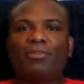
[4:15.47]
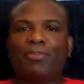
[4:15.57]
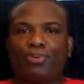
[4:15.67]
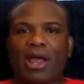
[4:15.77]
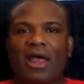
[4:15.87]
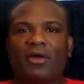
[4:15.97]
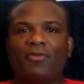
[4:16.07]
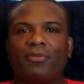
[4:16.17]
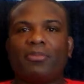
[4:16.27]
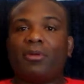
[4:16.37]
be proud
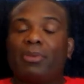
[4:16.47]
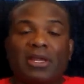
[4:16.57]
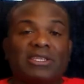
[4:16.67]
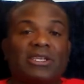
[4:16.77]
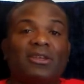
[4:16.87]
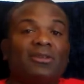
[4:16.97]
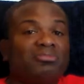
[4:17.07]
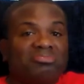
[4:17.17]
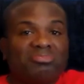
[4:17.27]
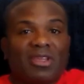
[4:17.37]
of him, but listen,
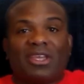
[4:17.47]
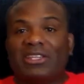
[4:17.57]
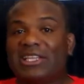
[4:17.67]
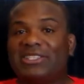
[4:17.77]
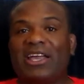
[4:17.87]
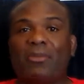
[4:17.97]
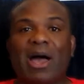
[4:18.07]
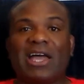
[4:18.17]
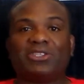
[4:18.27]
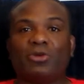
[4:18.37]
then say
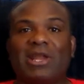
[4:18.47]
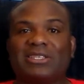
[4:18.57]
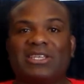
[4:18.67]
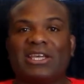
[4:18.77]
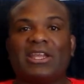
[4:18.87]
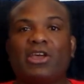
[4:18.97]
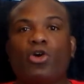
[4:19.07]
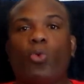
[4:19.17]
goodbye to him. That's it.